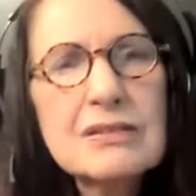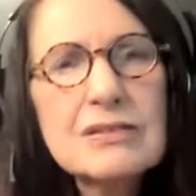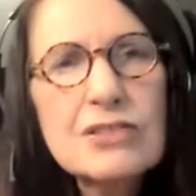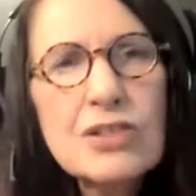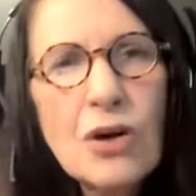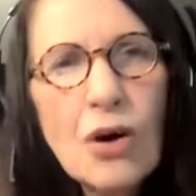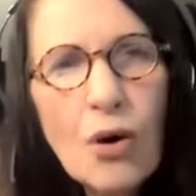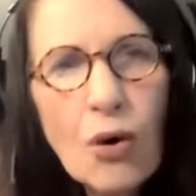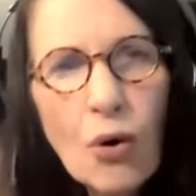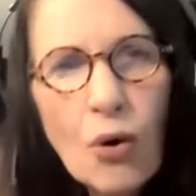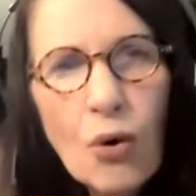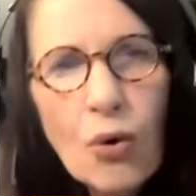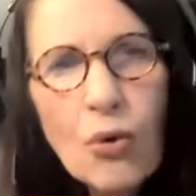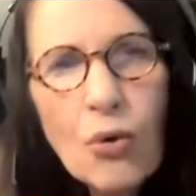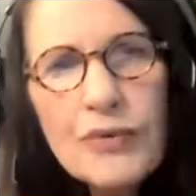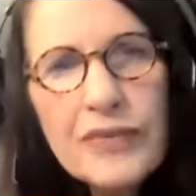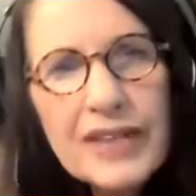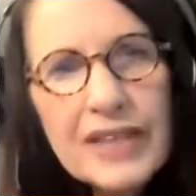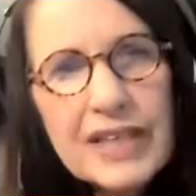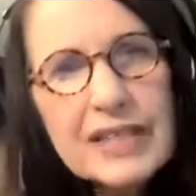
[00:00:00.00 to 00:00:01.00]
to
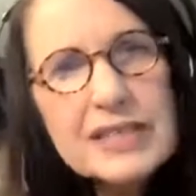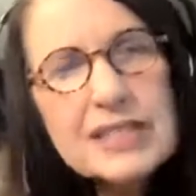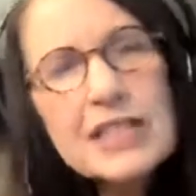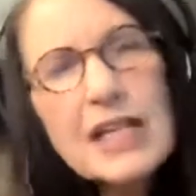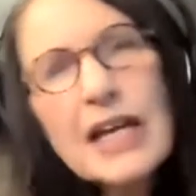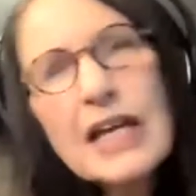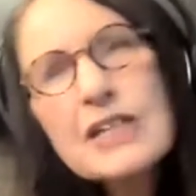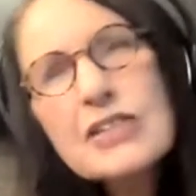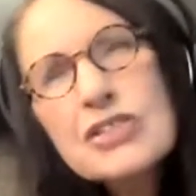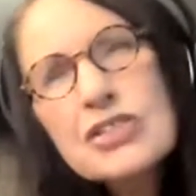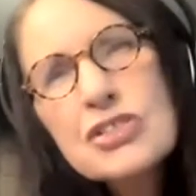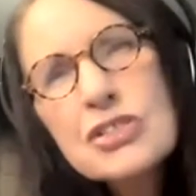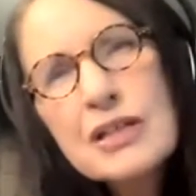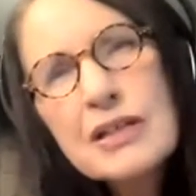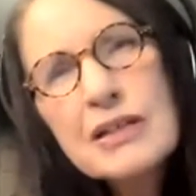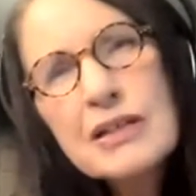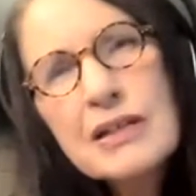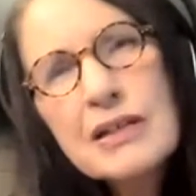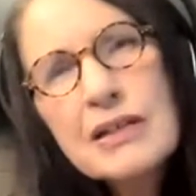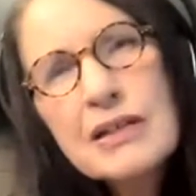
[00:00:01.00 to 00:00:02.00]
hold the
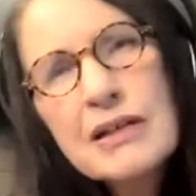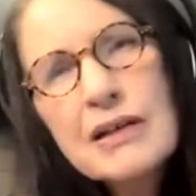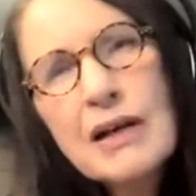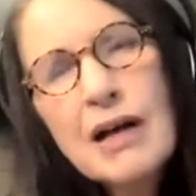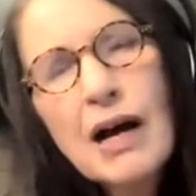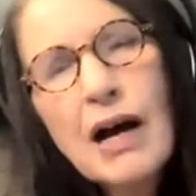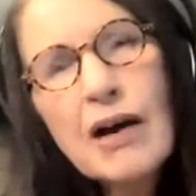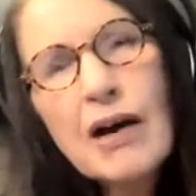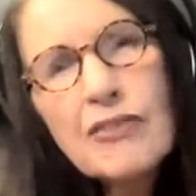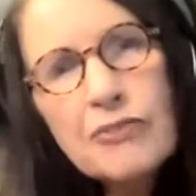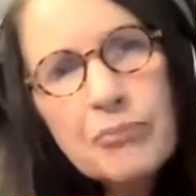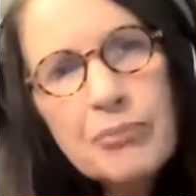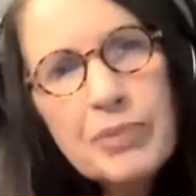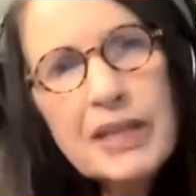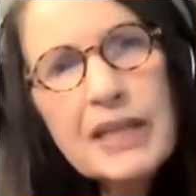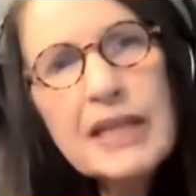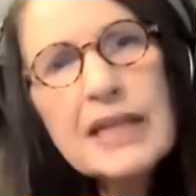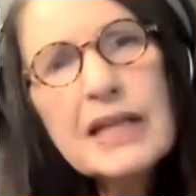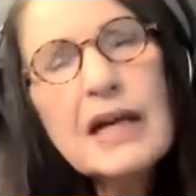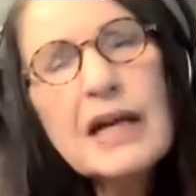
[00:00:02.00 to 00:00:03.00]
intention of
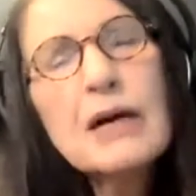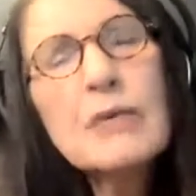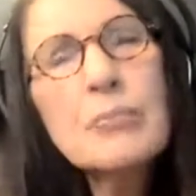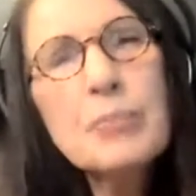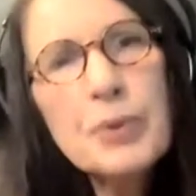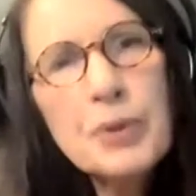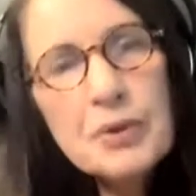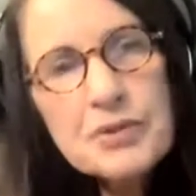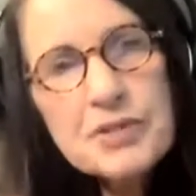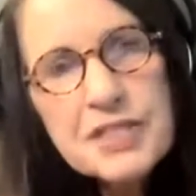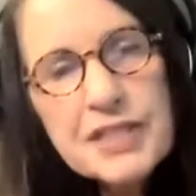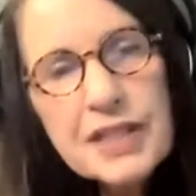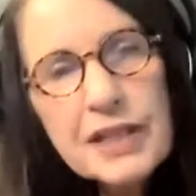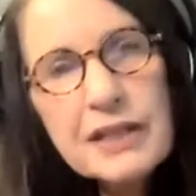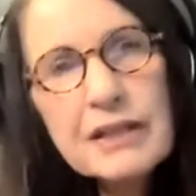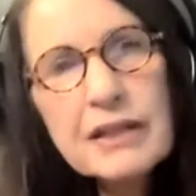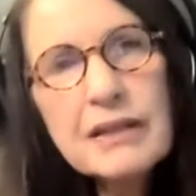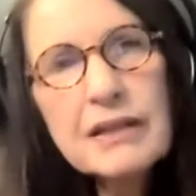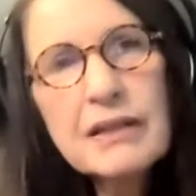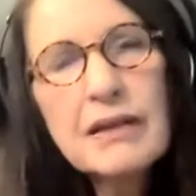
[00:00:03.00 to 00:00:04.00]
being a
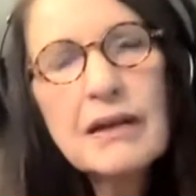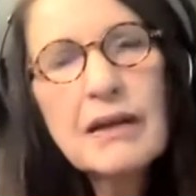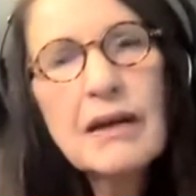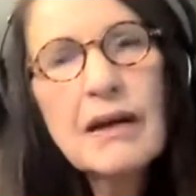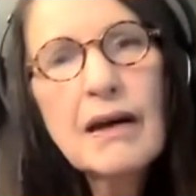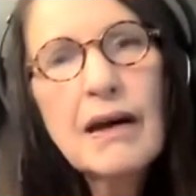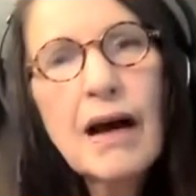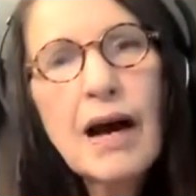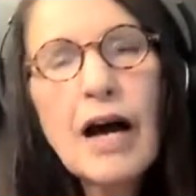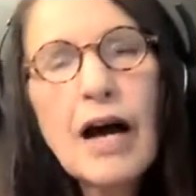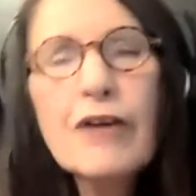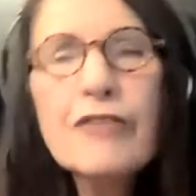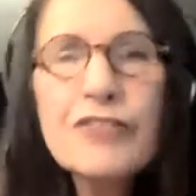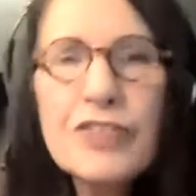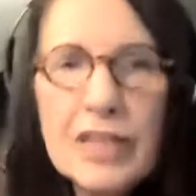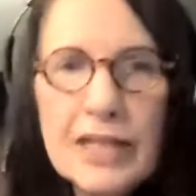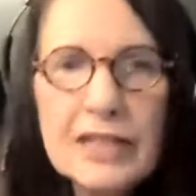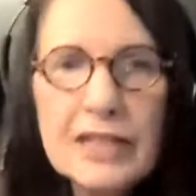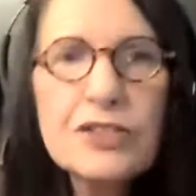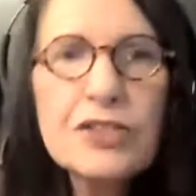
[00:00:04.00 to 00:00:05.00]
person of
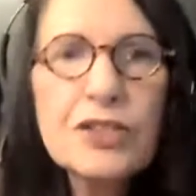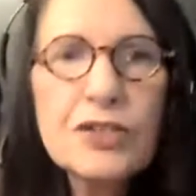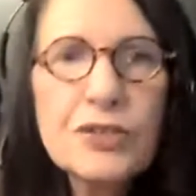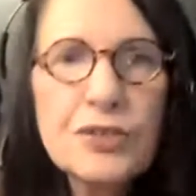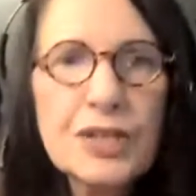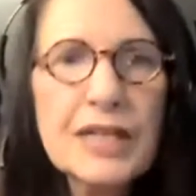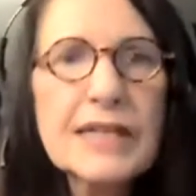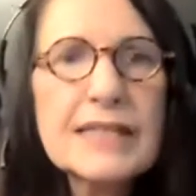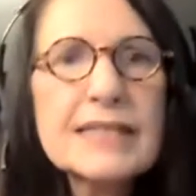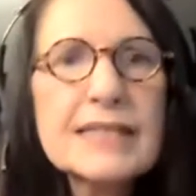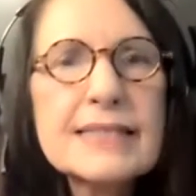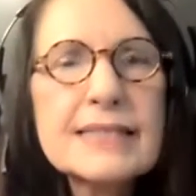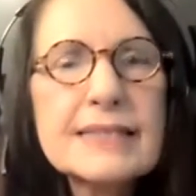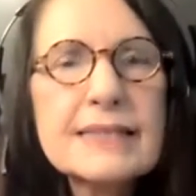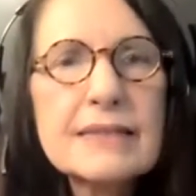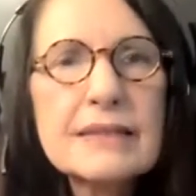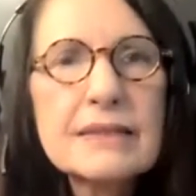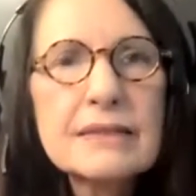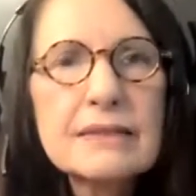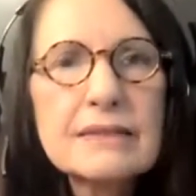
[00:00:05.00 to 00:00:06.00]

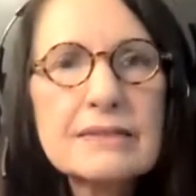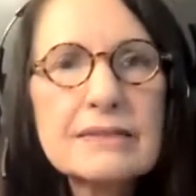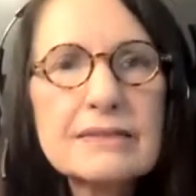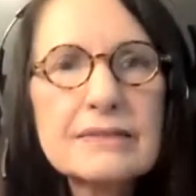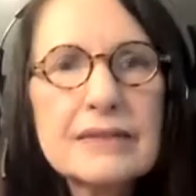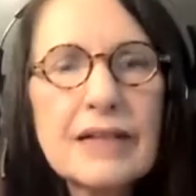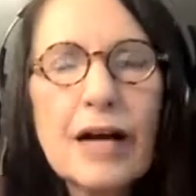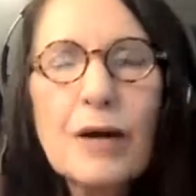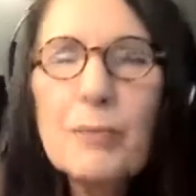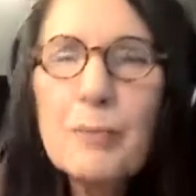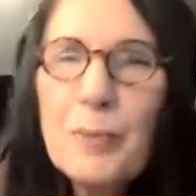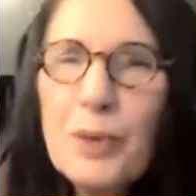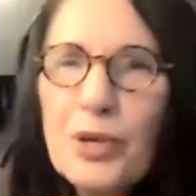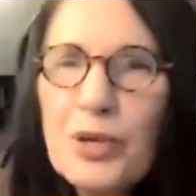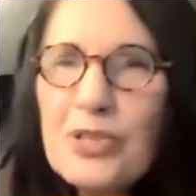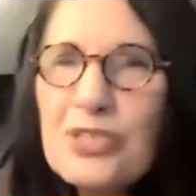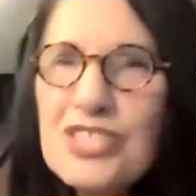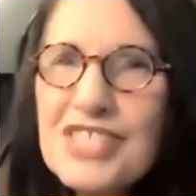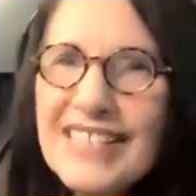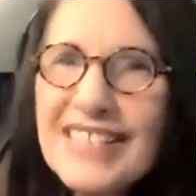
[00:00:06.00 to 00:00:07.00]
increase, a
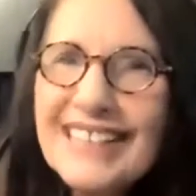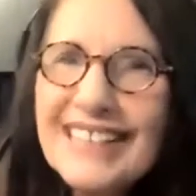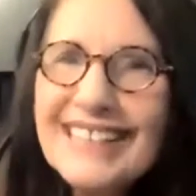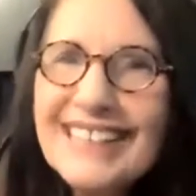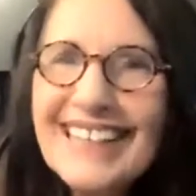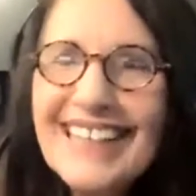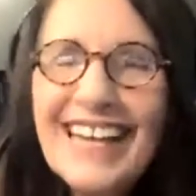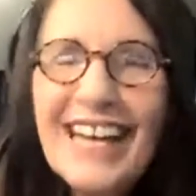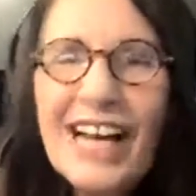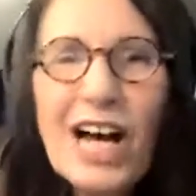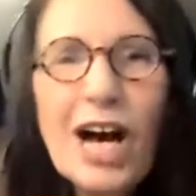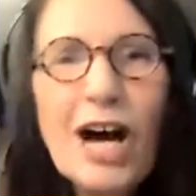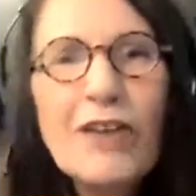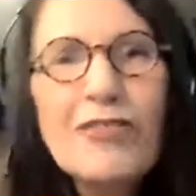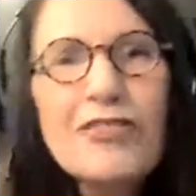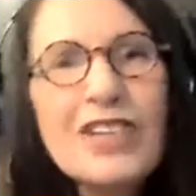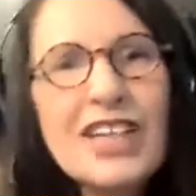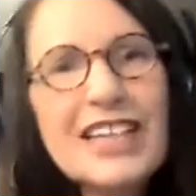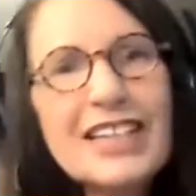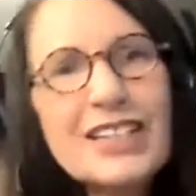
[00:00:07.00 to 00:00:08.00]
person
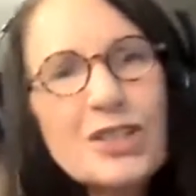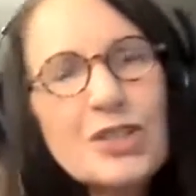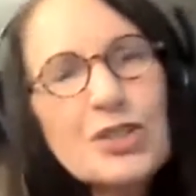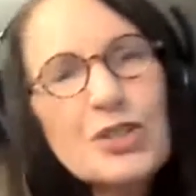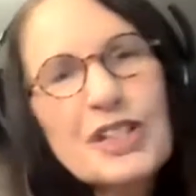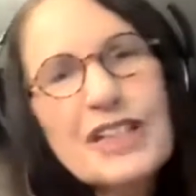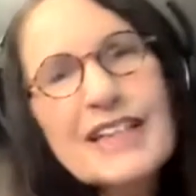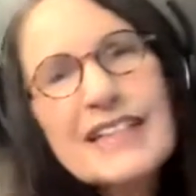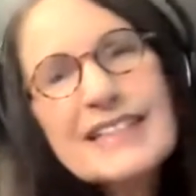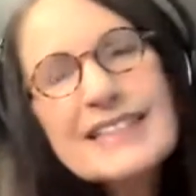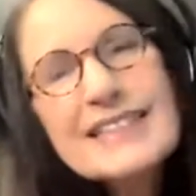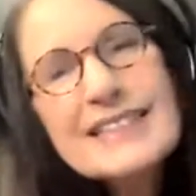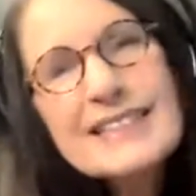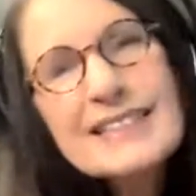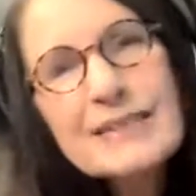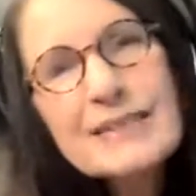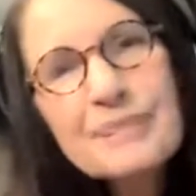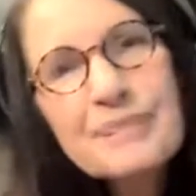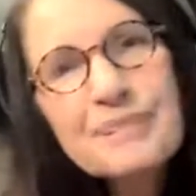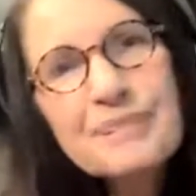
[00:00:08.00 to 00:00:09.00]
of increase.
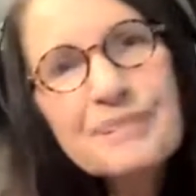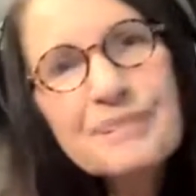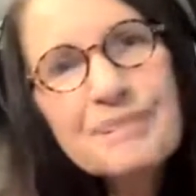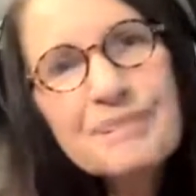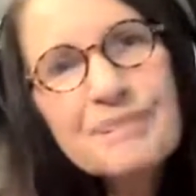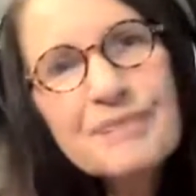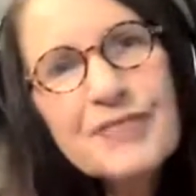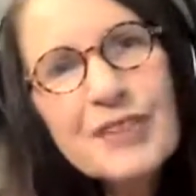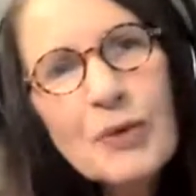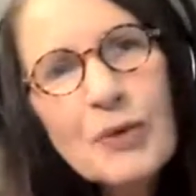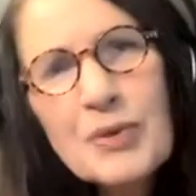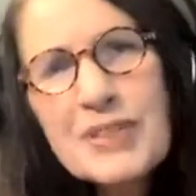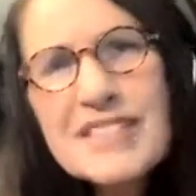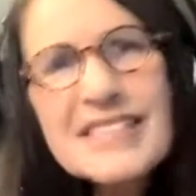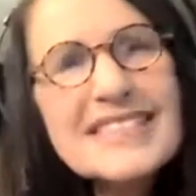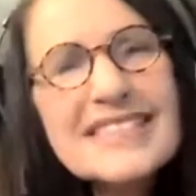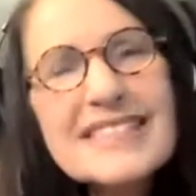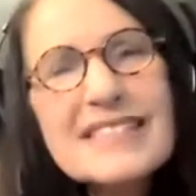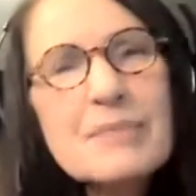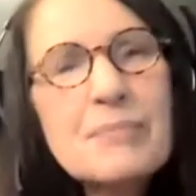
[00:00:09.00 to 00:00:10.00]
What
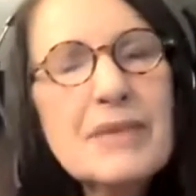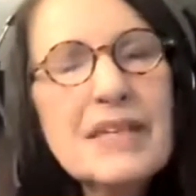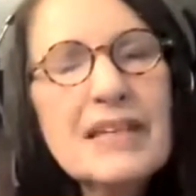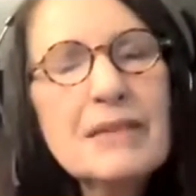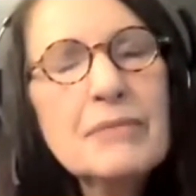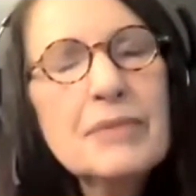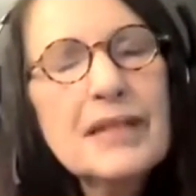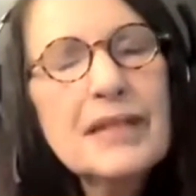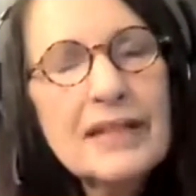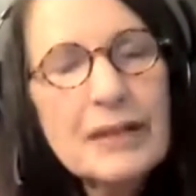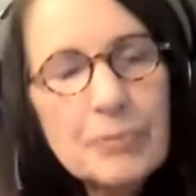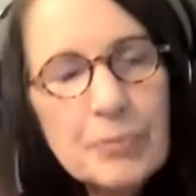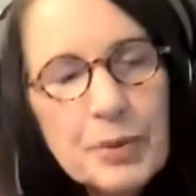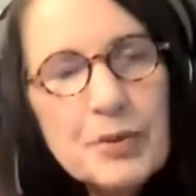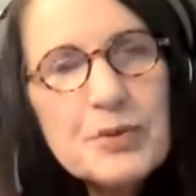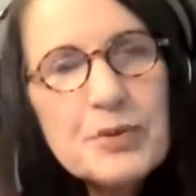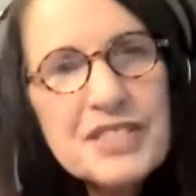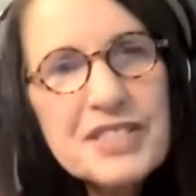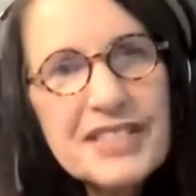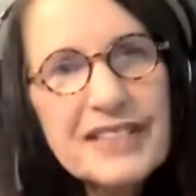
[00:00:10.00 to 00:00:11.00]
does this mean, being a
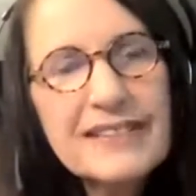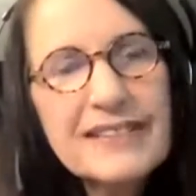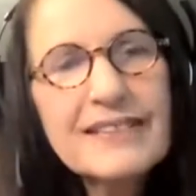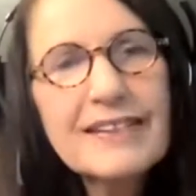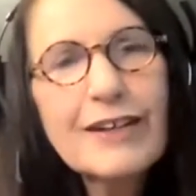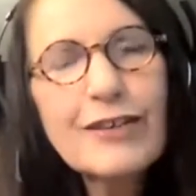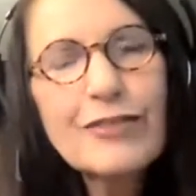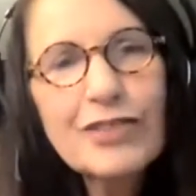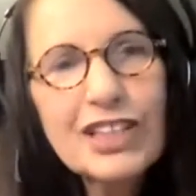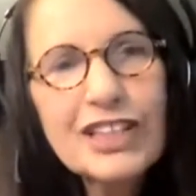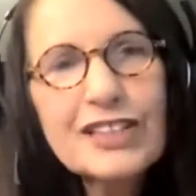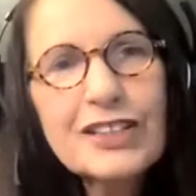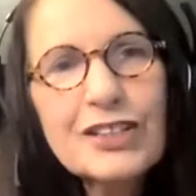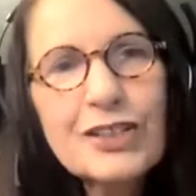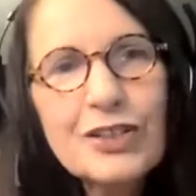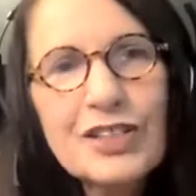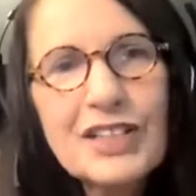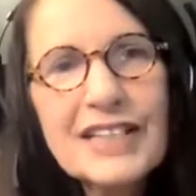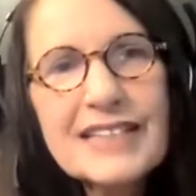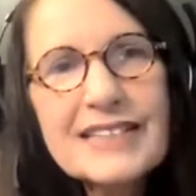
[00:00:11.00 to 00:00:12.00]
person of
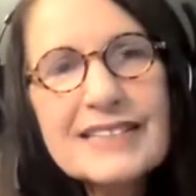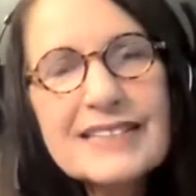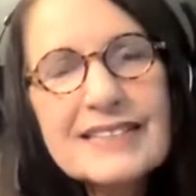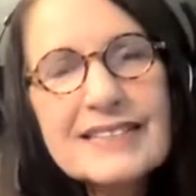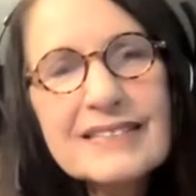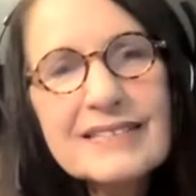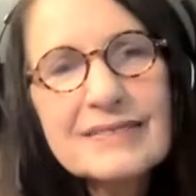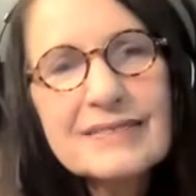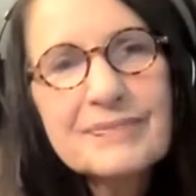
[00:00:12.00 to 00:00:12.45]
increase?